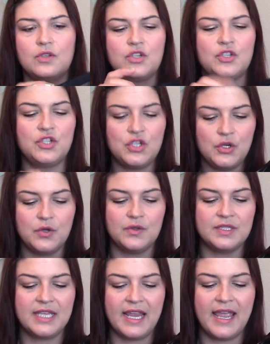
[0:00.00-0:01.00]

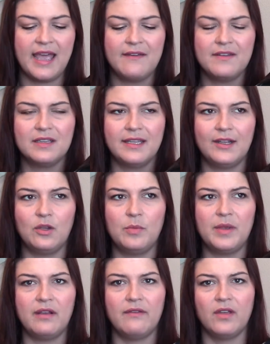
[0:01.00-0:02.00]
shoes, they have a little
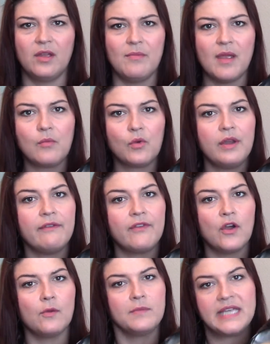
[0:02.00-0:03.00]
bit of a memory
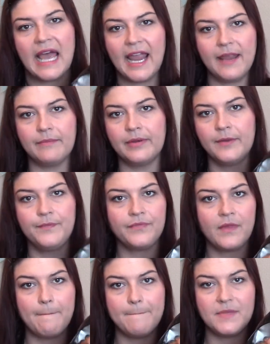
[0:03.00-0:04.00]
foam type
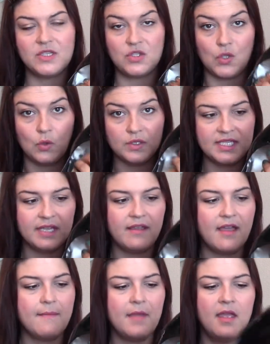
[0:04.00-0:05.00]
sole to
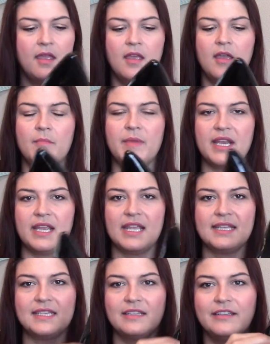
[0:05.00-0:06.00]
them, but it
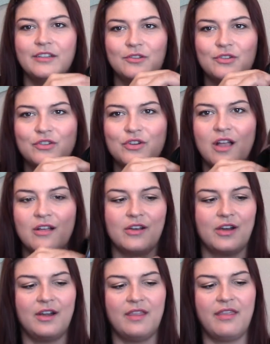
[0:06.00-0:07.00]
gets a little
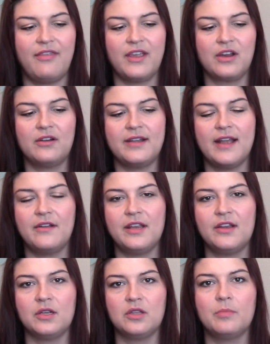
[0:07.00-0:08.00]
stronger and thicker down
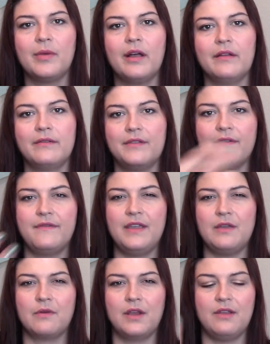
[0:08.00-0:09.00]
here at the ball of the
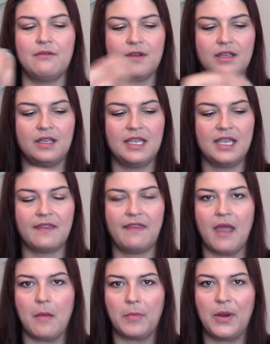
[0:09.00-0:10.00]
feet where you really get
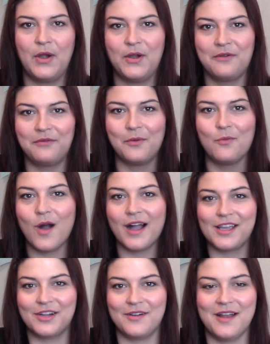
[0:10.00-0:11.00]
that burn from
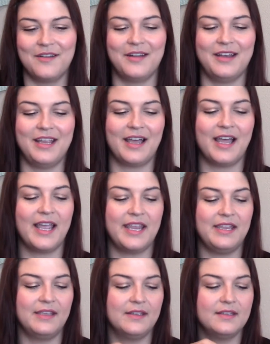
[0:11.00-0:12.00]
walking around on high
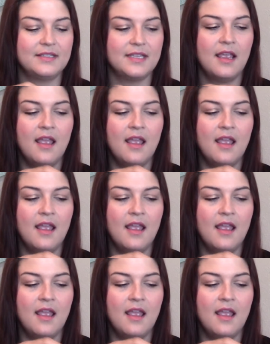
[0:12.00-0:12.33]
heels.